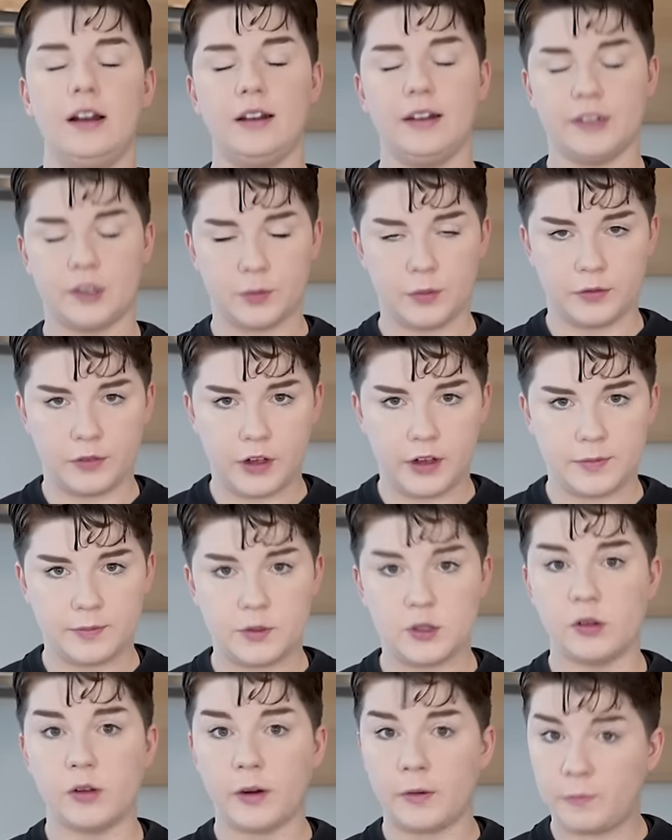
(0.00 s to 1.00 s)
Let's move
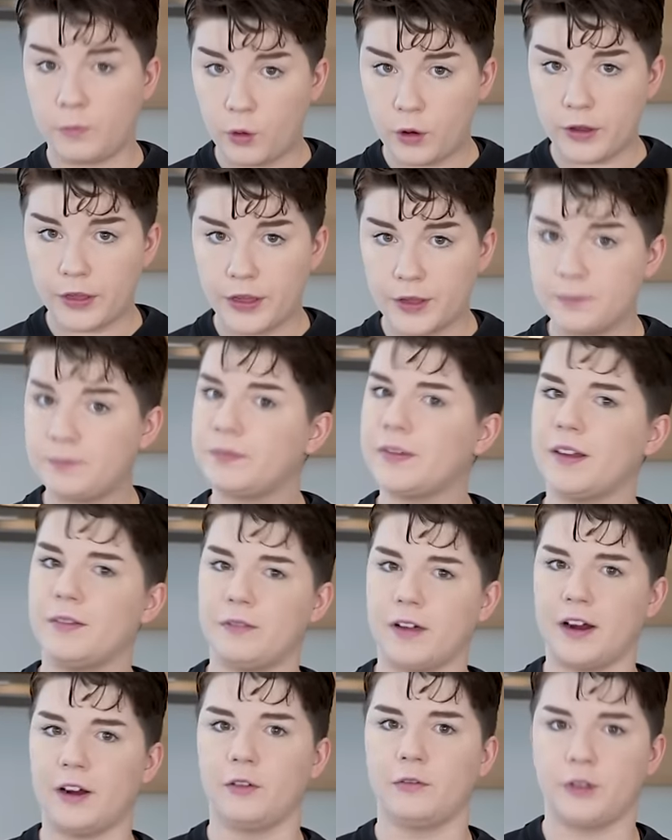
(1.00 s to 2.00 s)
on to our fourth
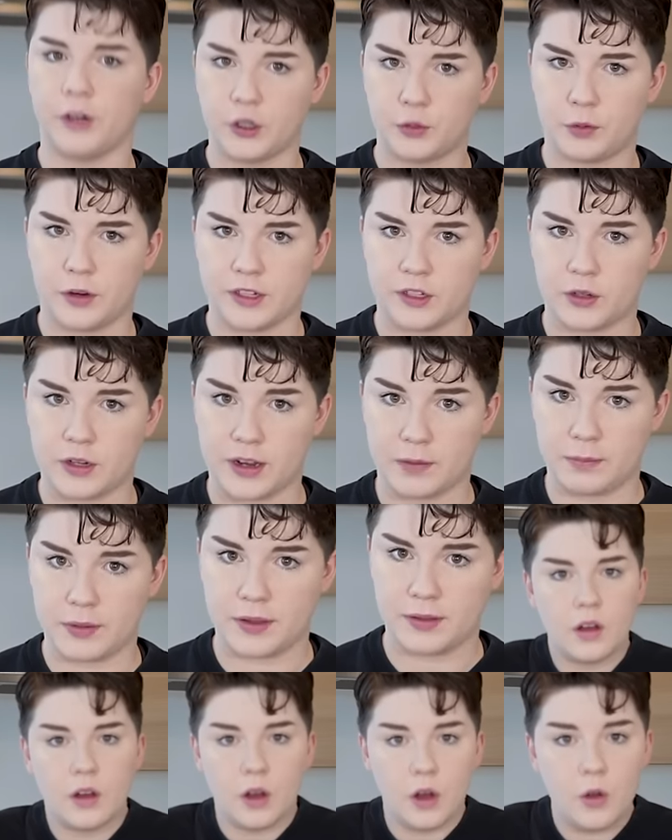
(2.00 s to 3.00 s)
and final French press tip.
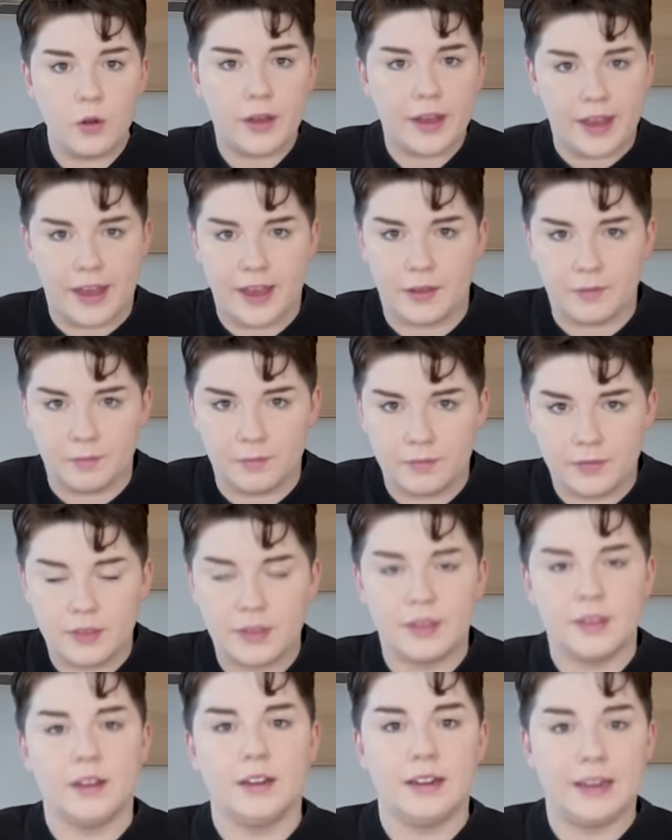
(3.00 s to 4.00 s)
Okay,
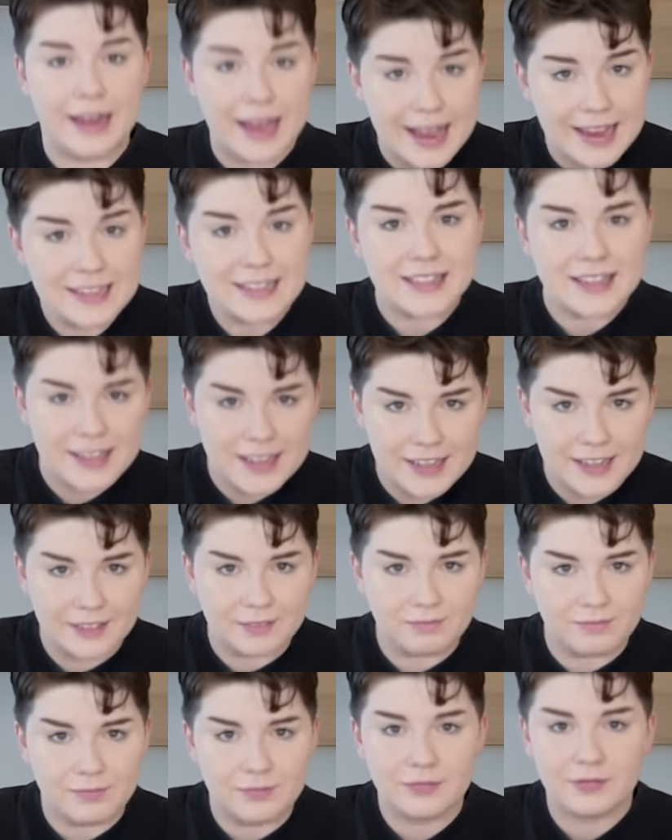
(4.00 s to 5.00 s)
the last
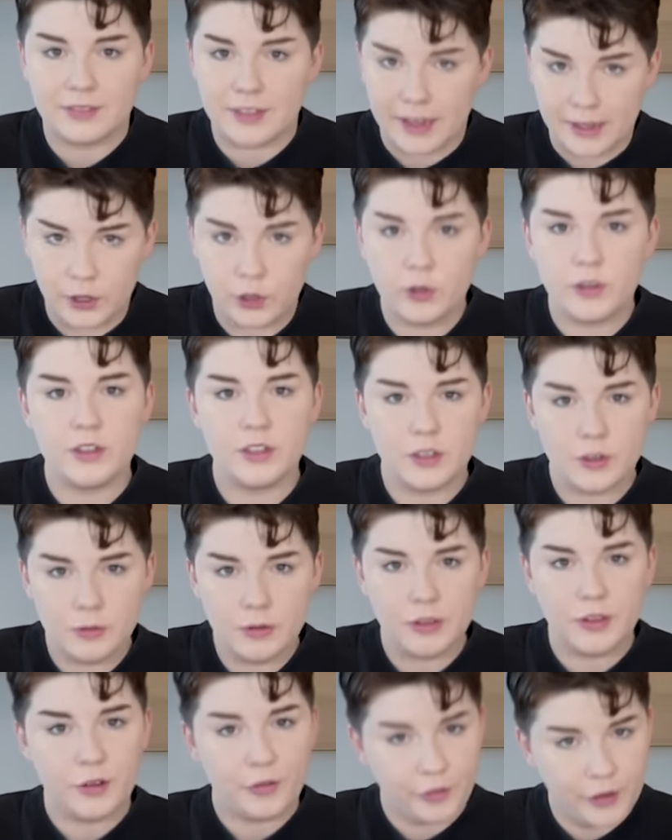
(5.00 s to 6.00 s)
thing that you can do
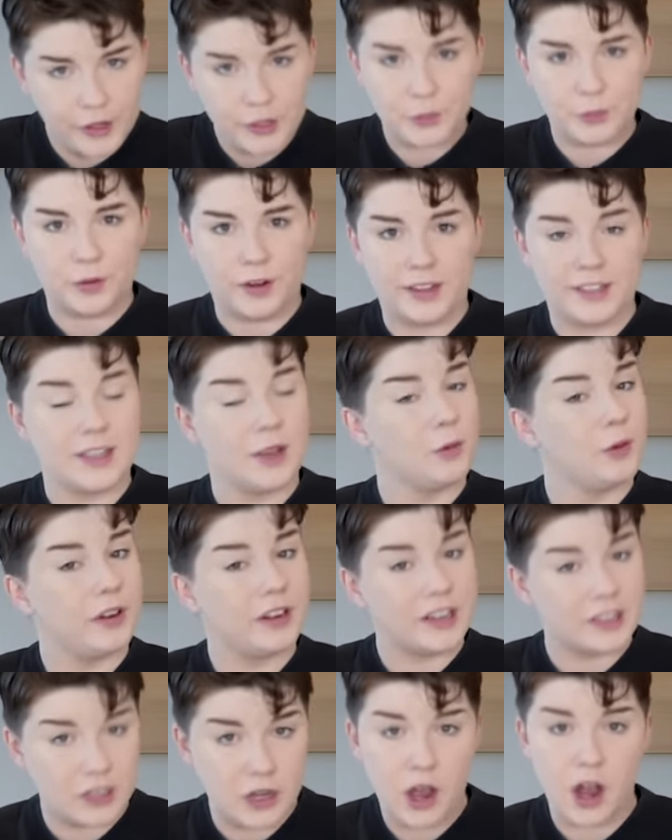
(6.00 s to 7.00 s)
with your French press that we're
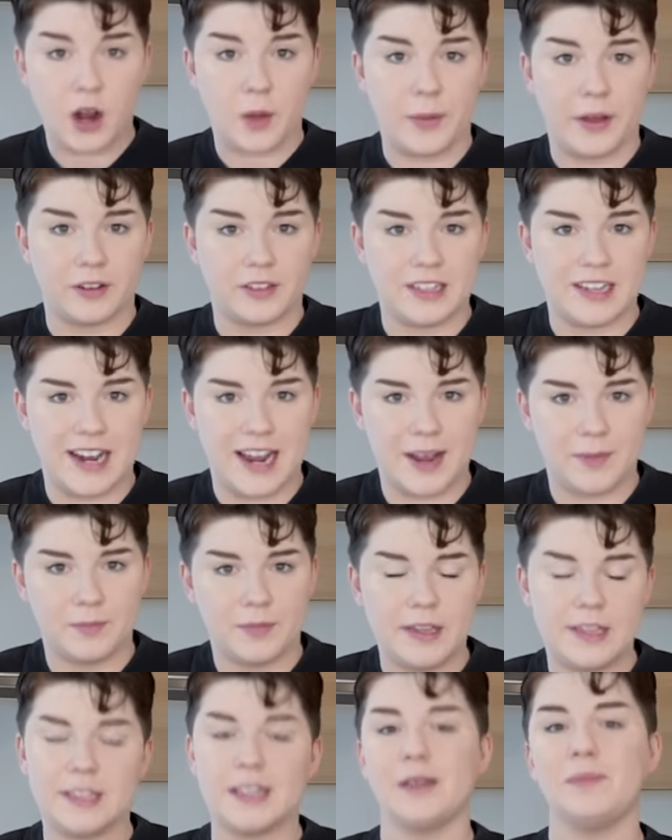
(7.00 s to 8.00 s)
gonna talk about
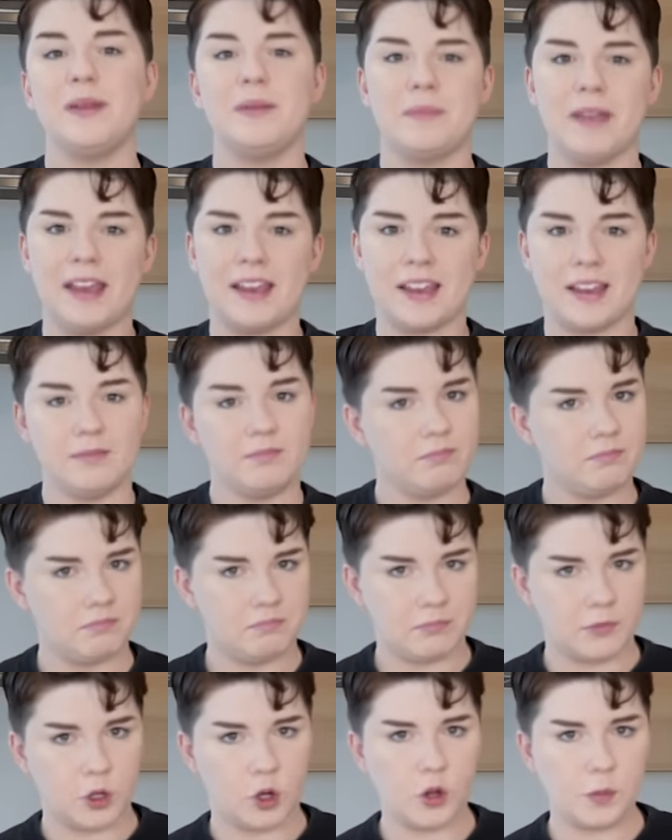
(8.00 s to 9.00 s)
today. It's gonna be making
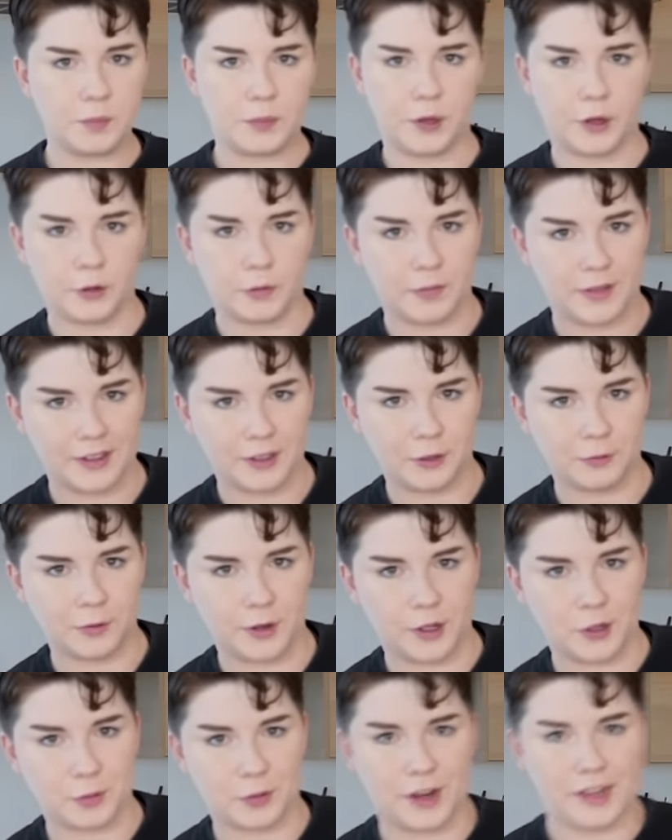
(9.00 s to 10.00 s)
cold brew in your
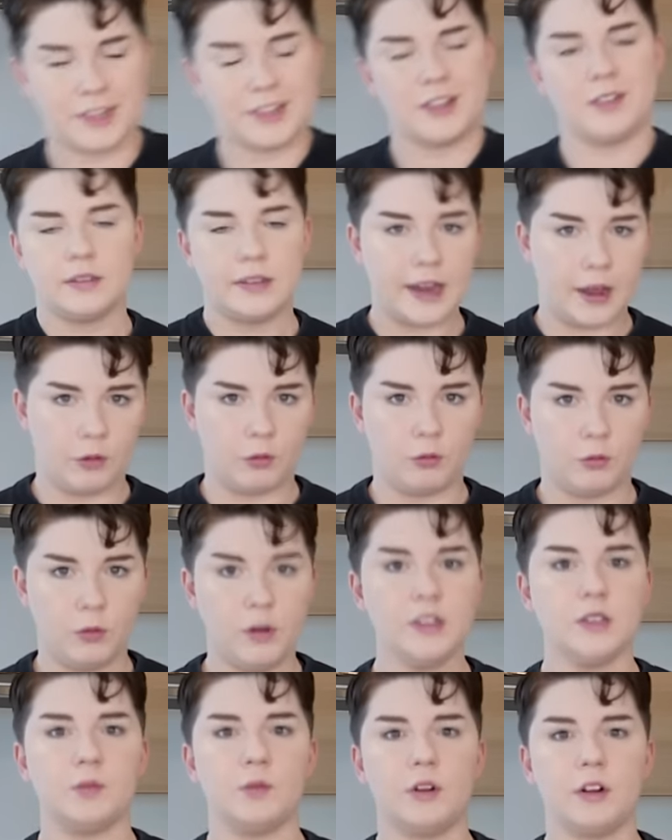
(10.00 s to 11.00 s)
French press. Now,
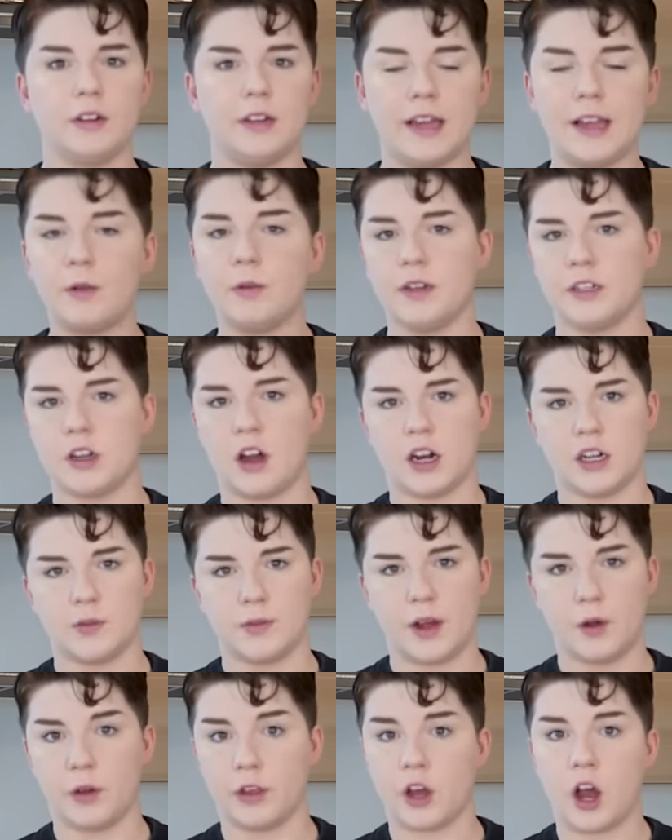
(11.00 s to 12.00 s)
once more, like we talked
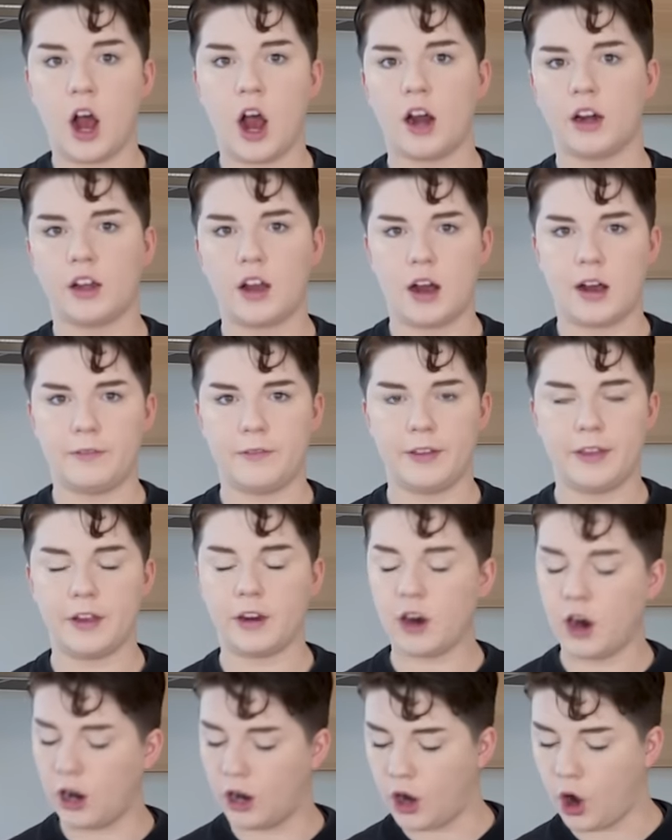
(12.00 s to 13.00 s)
about with hot coffee,
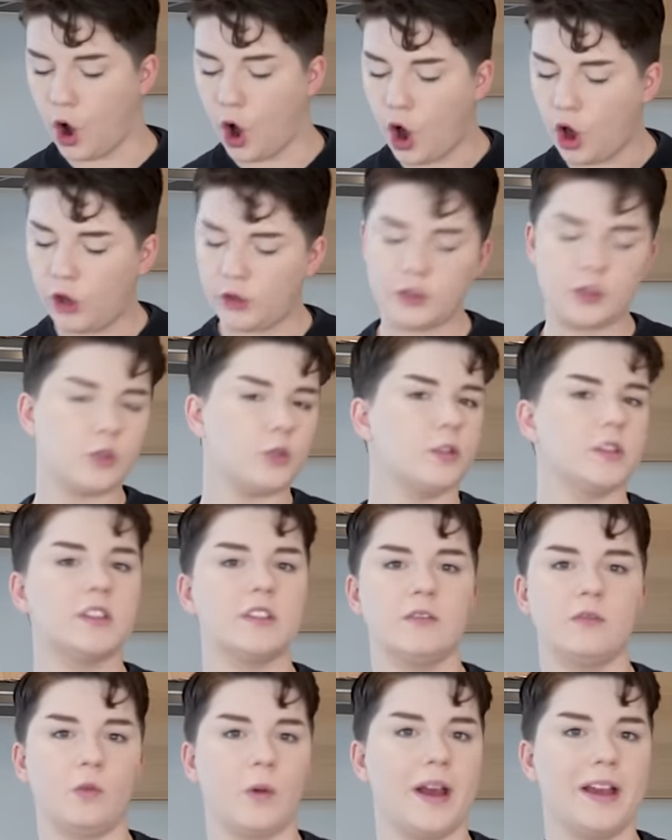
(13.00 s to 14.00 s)
there are all
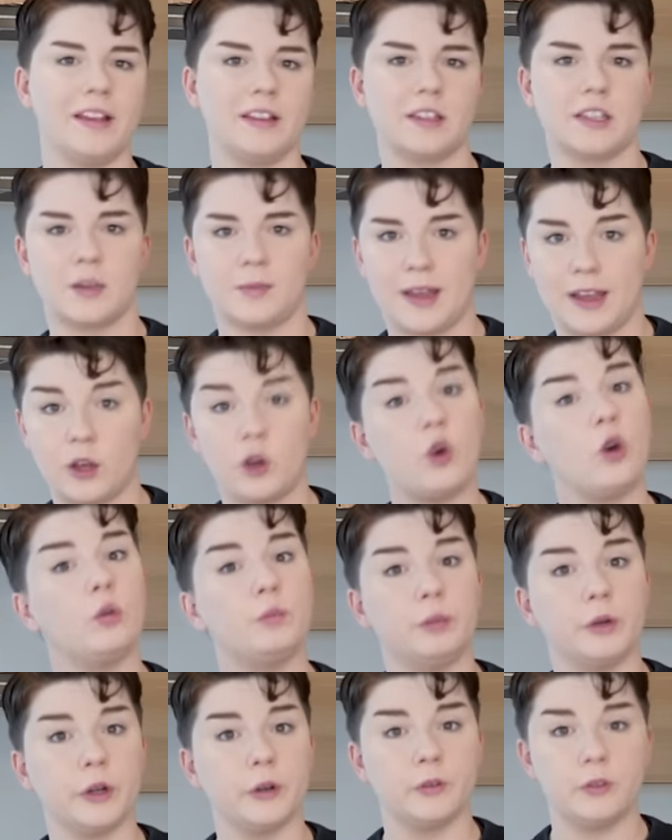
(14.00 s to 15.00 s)
sorts of ways to make
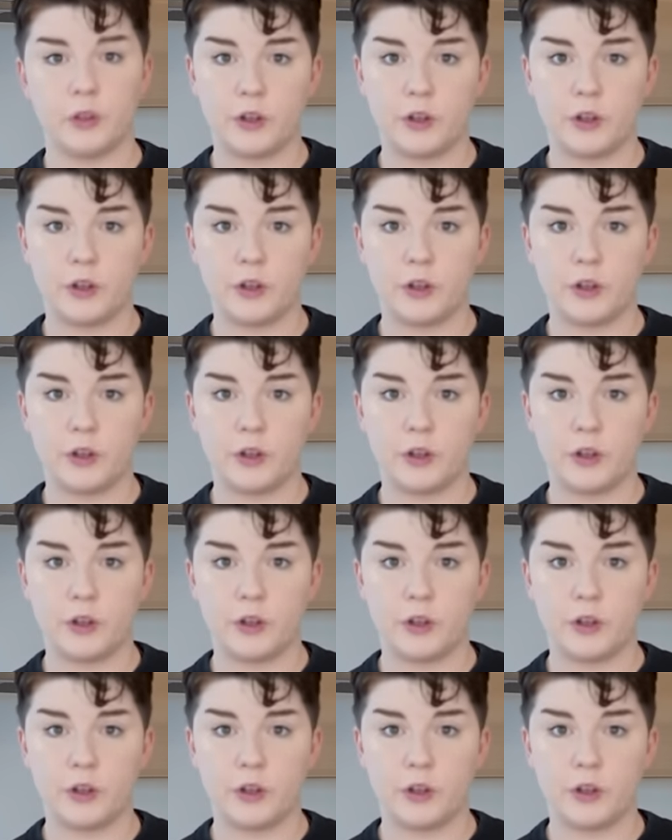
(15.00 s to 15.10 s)
cold brew.